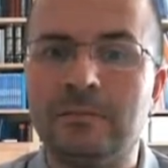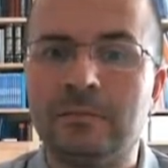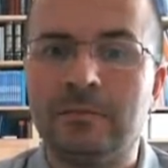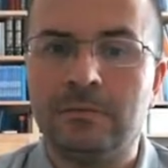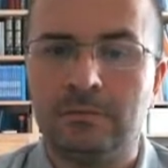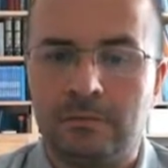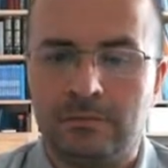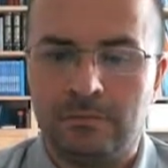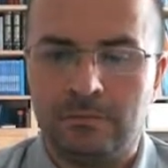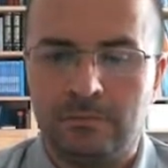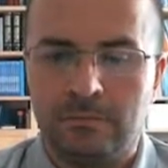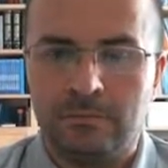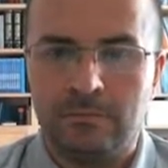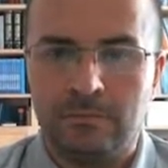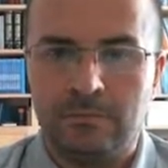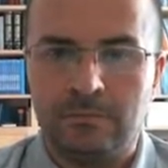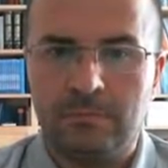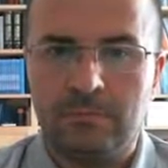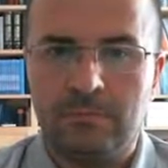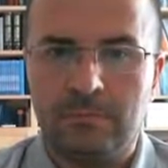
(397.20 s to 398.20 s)

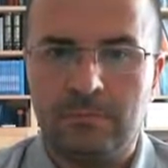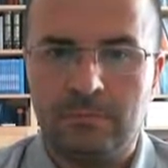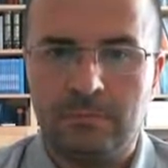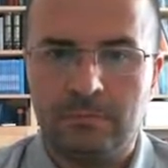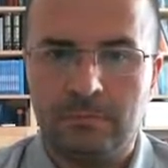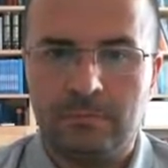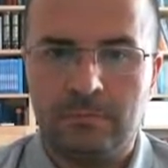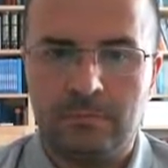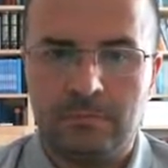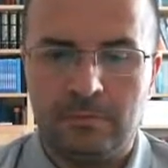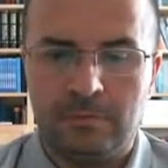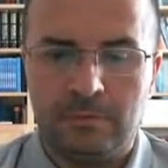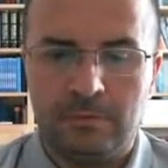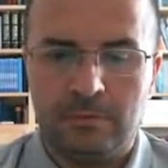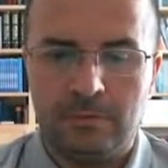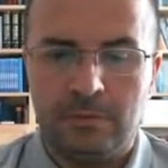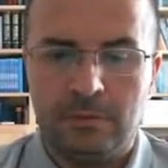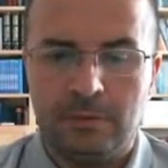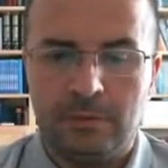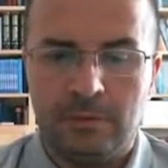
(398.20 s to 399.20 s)

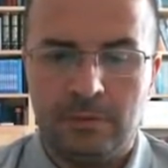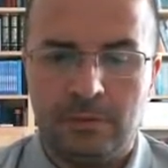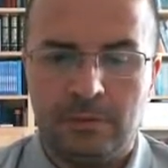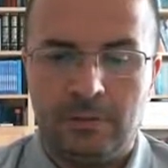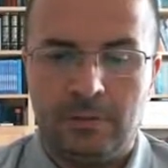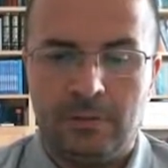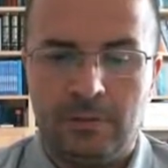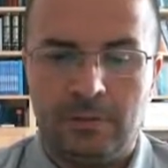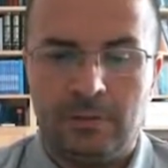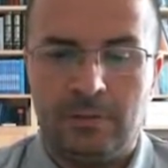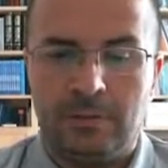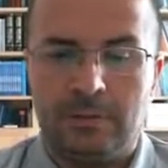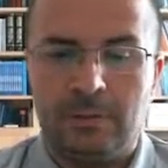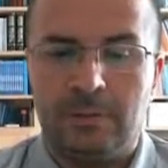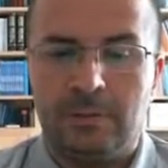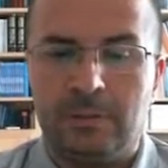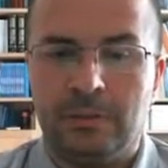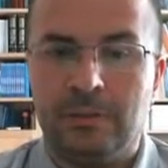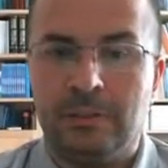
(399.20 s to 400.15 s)
No one is speaking in this clip.